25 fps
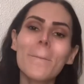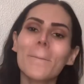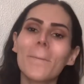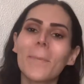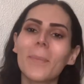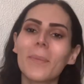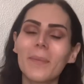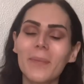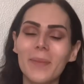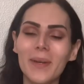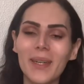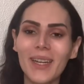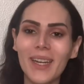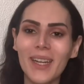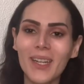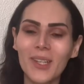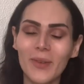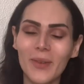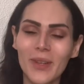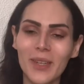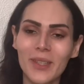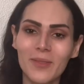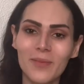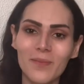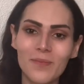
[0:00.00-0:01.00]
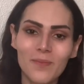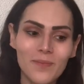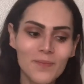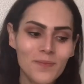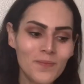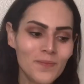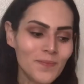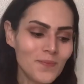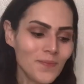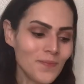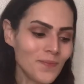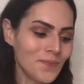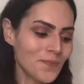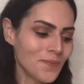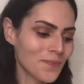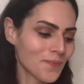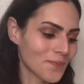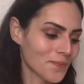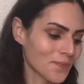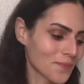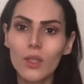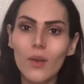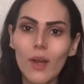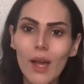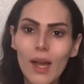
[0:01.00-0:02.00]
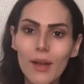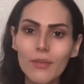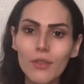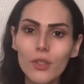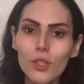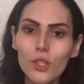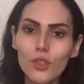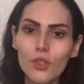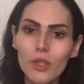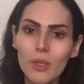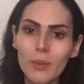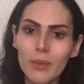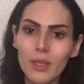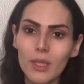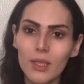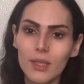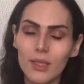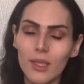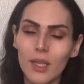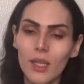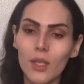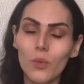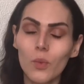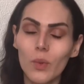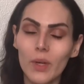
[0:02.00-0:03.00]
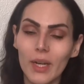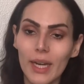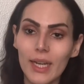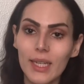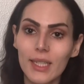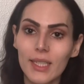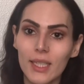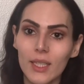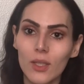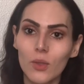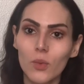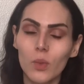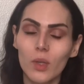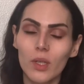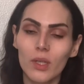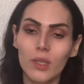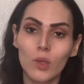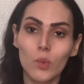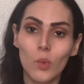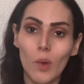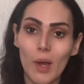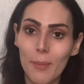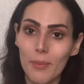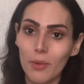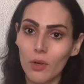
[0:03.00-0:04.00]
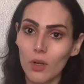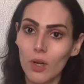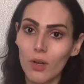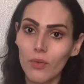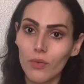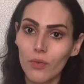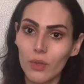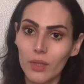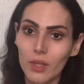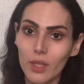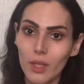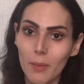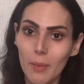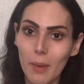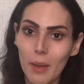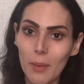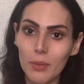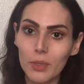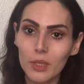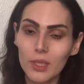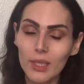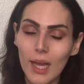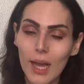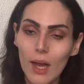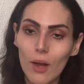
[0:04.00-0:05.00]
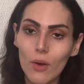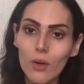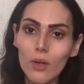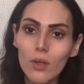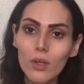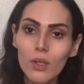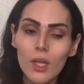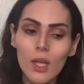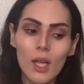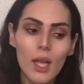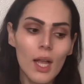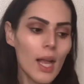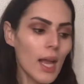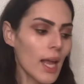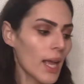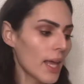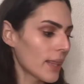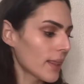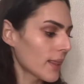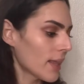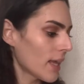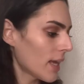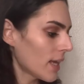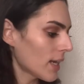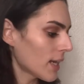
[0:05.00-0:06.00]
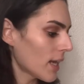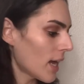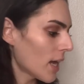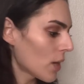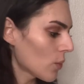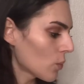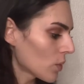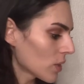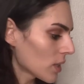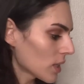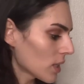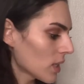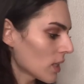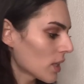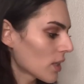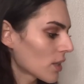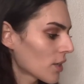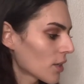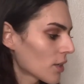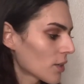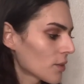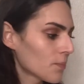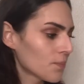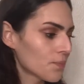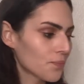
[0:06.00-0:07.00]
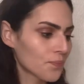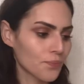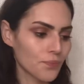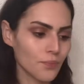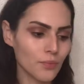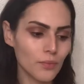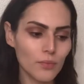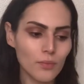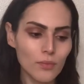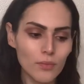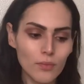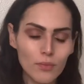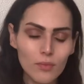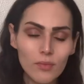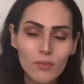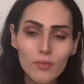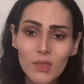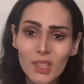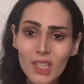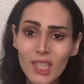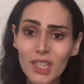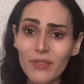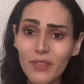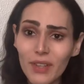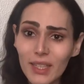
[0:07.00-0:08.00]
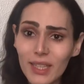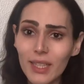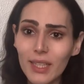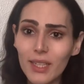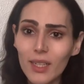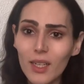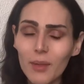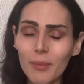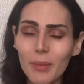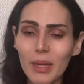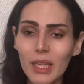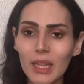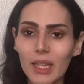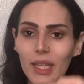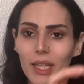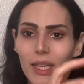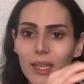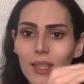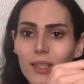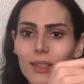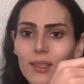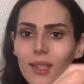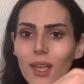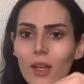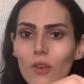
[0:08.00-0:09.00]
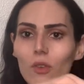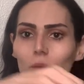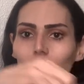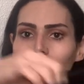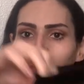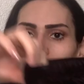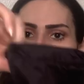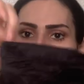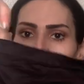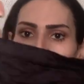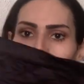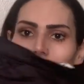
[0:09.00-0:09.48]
But anyway, so after the treatment is done, what I did was wipe it off with a paper towel, and then I would either, if I did it on my legs, I will put a